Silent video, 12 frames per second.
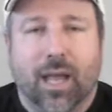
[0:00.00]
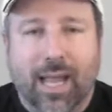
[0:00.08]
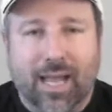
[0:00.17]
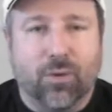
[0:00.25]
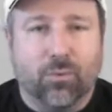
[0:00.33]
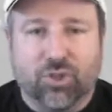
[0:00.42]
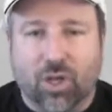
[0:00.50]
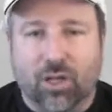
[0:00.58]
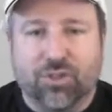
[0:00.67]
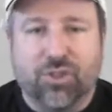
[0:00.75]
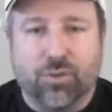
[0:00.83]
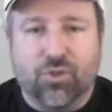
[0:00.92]
And it was
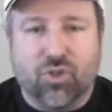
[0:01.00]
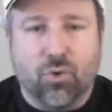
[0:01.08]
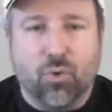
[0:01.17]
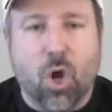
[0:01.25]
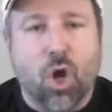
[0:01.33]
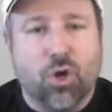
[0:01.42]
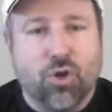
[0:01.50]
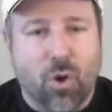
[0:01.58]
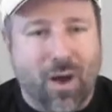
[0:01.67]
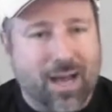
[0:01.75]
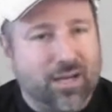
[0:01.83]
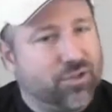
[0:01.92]
all due to
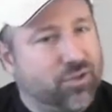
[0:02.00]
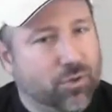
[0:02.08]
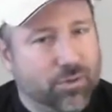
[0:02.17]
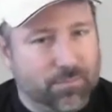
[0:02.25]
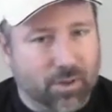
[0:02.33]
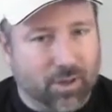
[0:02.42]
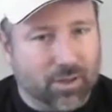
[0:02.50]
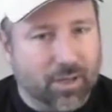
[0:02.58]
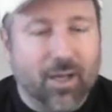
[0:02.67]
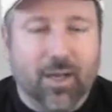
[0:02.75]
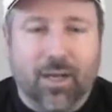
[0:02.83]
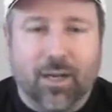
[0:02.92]
Johannes Gutenberg.
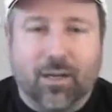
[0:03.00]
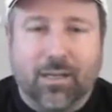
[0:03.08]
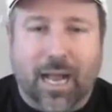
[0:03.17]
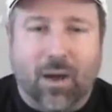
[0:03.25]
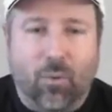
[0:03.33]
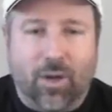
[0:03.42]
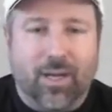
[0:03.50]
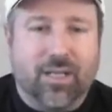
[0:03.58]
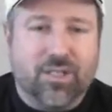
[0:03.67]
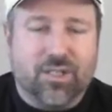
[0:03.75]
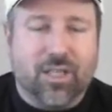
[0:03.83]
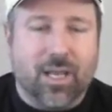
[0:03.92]
Now, what it
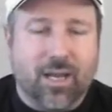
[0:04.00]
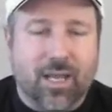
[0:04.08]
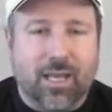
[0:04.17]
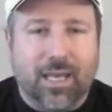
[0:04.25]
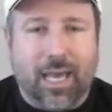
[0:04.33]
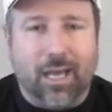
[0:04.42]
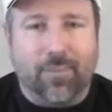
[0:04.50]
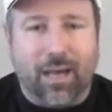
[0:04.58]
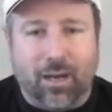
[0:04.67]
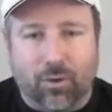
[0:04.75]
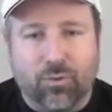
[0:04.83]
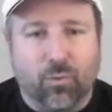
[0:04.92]
is that he came
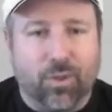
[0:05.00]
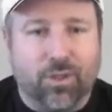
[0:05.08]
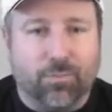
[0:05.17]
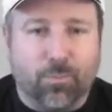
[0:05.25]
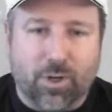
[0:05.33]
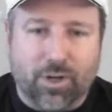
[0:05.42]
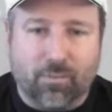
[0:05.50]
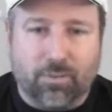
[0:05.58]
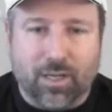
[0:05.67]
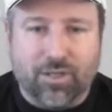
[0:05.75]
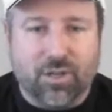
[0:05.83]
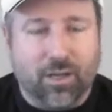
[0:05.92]
out with the printing
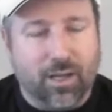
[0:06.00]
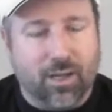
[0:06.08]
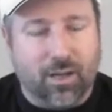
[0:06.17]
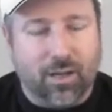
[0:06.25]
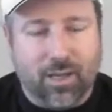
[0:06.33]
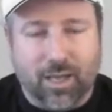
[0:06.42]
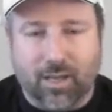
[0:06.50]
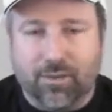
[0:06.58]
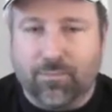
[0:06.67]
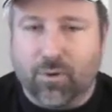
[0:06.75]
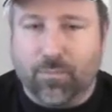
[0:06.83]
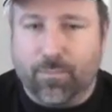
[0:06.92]
press,
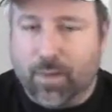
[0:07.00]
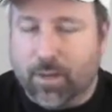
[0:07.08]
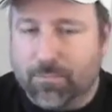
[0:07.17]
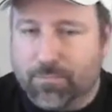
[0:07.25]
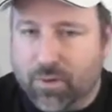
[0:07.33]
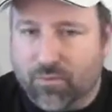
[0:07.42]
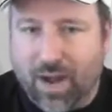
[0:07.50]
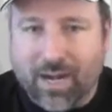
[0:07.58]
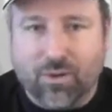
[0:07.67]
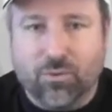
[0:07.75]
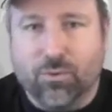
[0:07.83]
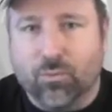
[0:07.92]
again
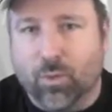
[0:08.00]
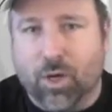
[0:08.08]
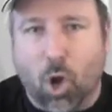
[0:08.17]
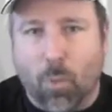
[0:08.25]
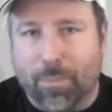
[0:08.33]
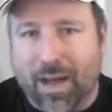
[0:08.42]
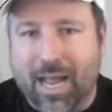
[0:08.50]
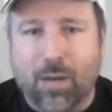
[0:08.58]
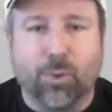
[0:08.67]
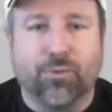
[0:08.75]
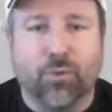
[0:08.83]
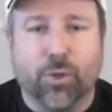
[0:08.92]
providing what
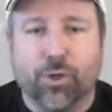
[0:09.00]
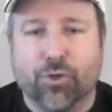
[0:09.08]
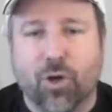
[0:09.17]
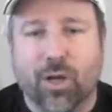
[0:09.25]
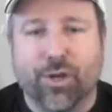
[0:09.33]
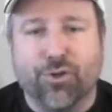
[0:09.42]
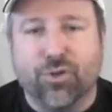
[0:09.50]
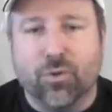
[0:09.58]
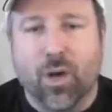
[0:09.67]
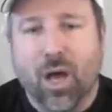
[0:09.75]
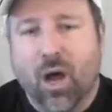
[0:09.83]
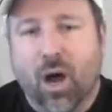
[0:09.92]
biographer you're talking
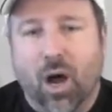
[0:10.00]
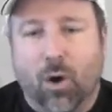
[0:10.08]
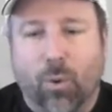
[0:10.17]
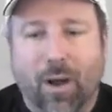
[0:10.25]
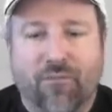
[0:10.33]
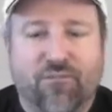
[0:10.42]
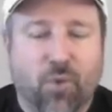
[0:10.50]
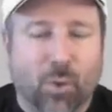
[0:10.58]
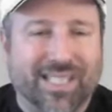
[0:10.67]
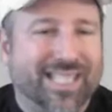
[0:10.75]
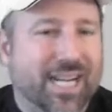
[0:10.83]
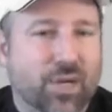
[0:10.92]
to, around
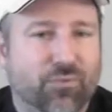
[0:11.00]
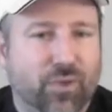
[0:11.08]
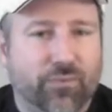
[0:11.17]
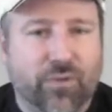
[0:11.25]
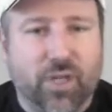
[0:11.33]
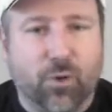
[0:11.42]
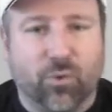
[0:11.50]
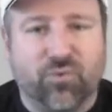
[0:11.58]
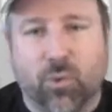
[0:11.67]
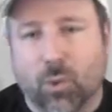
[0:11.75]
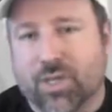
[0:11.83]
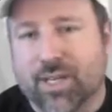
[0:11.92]
1450 or
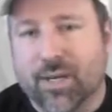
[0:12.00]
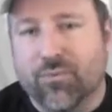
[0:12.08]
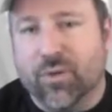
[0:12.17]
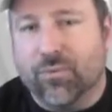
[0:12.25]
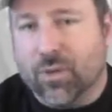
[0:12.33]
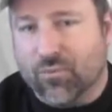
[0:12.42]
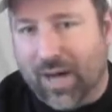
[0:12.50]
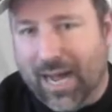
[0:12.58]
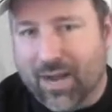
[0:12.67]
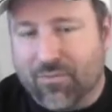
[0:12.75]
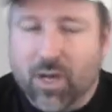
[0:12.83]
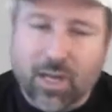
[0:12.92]

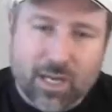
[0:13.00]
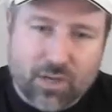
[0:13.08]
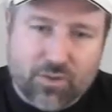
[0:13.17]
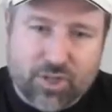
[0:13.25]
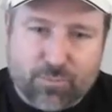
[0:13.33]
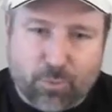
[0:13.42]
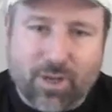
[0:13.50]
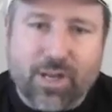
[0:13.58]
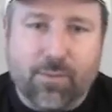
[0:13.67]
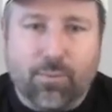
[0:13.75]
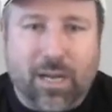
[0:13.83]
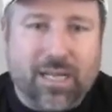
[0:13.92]
1455. This
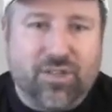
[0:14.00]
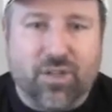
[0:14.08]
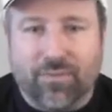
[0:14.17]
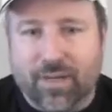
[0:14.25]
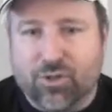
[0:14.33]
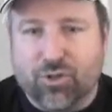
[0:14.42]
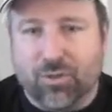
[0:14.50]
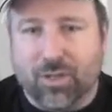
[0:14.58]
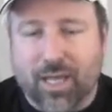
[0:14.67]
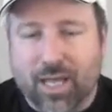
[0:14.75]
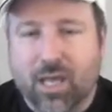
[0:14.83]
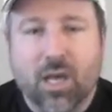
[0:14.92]
printing press
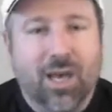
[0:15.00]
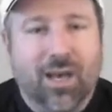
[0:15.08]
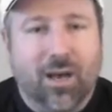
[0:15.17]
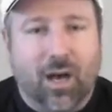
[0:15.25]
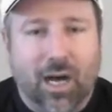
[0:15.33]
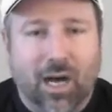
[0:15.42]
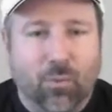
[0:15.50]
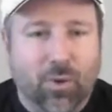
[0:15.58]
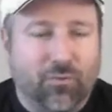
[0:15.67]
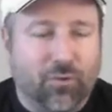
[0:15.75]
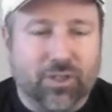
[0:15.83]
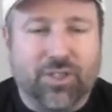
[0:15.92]
eventually,
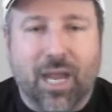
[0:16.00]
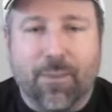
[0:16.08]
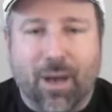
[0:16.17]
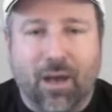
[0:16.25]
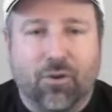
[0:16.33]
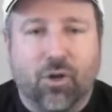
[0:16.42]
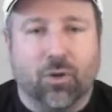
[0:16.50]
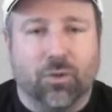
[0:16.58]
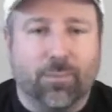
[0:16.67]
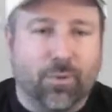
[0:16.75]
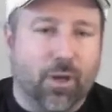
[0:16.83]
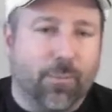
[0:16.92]
when it first came out, could
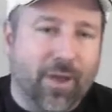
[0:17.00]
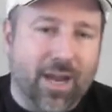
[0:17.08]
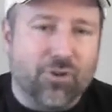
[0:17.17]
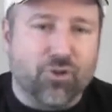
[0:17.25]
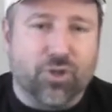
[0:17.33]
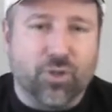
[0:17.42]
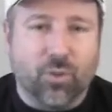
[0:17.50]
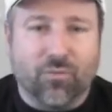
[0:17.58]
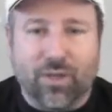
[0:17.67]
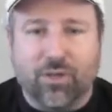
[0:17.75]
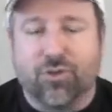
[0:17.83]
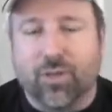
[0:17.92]
only print a page or two.
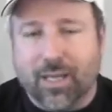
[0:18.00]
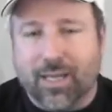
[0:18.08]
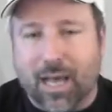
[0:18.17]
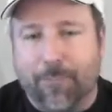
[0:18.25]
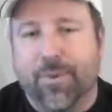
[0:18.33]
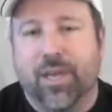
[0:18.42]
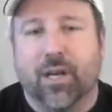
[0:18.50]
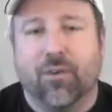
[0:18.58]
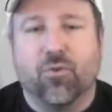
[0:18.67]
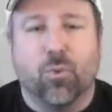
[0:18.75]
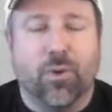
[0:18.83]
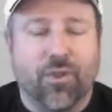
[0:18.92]
Eventually, it got big
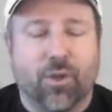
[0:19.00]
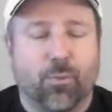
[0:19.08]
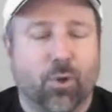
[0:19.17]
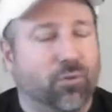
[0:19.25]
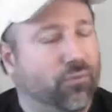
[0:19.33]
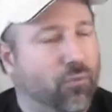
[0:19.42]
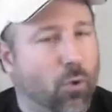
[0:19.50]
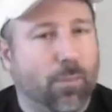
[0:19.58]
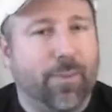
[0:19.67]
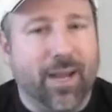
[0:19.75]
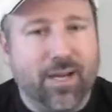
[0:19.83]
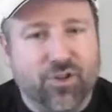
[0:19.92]
enough to where they could print
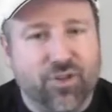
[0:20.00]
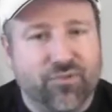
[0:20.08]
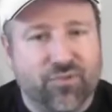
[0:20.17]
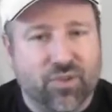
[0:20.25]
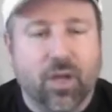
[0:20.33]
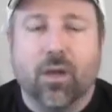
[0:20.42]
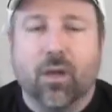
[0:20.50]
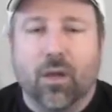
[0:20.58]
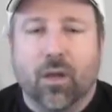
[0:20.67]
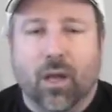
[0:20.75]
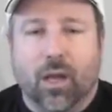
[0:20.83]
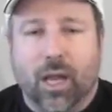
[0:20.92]
4 pages.
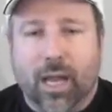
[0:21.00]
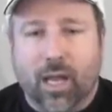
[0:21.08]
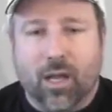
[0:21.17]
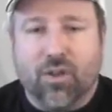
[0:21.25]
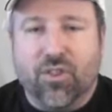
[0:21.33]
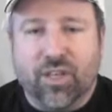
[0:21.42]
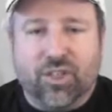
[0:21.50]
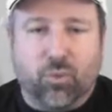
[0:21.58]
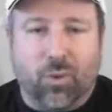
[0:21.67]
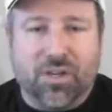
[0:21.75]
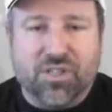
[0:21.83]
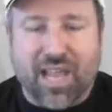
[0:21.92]
And
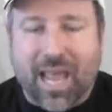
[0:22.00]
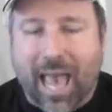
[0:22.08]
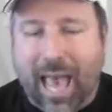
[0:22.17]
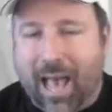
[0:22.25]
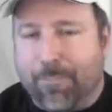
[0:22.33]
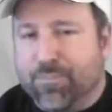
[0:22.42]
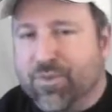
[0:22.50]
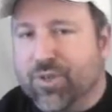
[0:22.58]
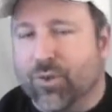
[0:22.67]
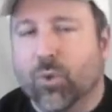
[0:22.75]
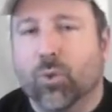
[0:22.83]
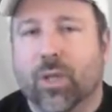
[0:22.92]
this was
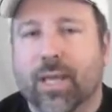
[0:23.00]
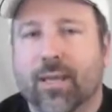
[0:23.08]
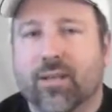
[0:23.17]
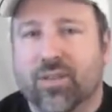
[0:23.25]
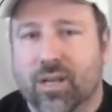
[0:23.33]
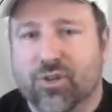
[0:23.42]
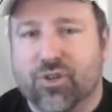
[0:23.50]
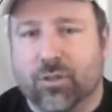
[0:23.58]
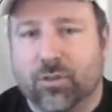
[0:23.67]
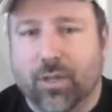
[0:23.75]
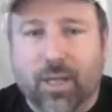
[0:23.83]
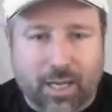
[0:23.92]
absolutely
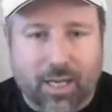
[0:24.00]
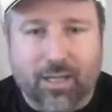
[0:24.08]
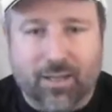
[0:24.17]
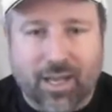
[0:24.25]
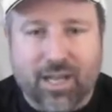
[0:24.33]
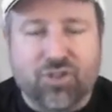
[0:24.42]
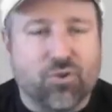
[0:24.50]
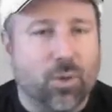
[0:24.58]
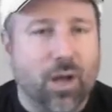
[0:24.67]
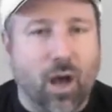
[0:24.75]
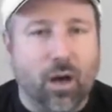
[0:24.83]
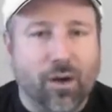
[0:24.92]
essential in the
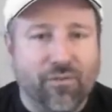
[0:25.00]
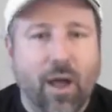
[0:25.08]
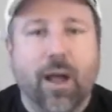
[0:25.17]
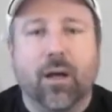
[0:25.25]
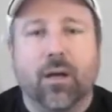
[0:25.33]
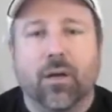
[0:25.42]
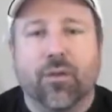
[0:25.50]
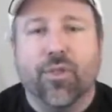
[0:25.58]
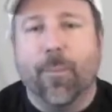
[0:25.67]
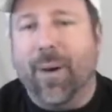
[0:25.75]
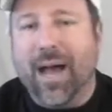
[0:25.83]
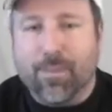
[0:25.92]
history of
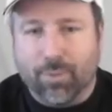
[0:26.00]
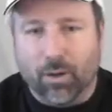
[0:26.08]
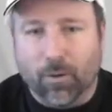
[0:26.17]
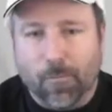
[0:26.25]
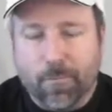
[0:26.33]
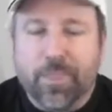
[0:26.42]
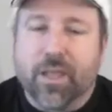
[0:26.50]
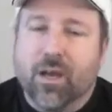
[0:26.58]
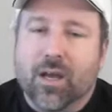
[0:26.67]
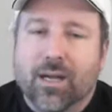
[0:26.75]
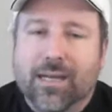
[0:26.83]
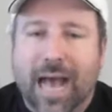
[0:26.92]
the Bible.
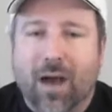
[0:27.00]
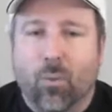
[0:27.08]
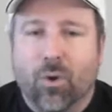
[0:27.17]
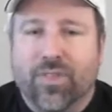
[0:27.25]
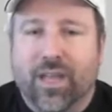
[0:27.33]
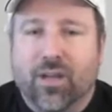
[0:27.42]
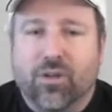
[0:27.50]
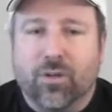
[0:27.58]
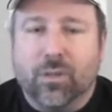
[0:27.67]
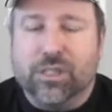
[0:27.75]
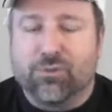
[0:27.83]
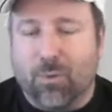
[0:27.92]
Now what they could
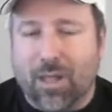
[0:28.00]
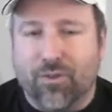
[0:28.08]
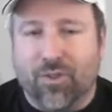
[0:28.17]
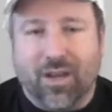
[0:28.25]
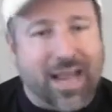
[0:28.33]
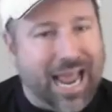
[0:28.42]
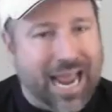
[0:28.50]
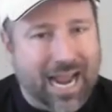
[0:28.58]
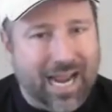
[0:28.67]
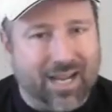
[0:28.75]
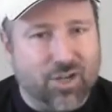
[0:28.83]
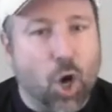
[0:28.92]
do is, rather than
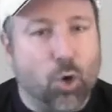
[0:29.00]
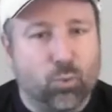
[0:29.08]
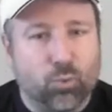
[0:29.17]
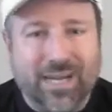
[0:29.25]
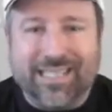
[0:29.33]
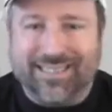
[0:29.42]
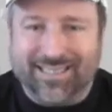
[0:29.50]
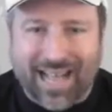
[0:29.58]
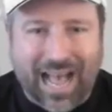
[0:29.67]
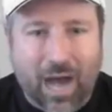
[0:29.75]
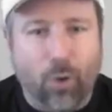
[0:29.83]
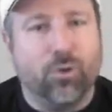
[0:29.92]
handwritten
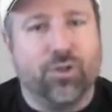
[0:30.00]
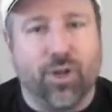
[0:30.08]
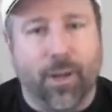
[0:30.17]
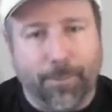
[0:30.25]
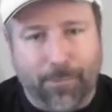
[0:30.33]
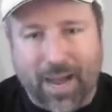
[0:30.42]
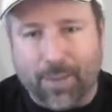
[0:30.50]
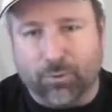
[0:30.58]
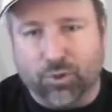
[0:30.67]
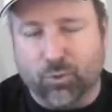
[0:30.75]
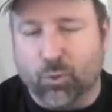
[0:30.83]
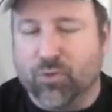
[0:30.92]
out
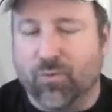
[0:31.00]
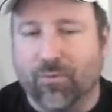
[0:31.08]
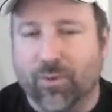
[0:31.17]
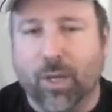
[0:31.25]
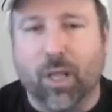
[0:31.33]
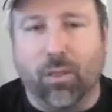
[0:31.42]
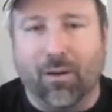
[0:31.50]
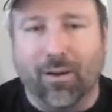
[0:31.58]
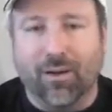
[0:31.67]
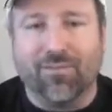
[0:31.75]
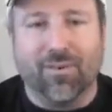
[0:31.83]
Bibles, which were very long,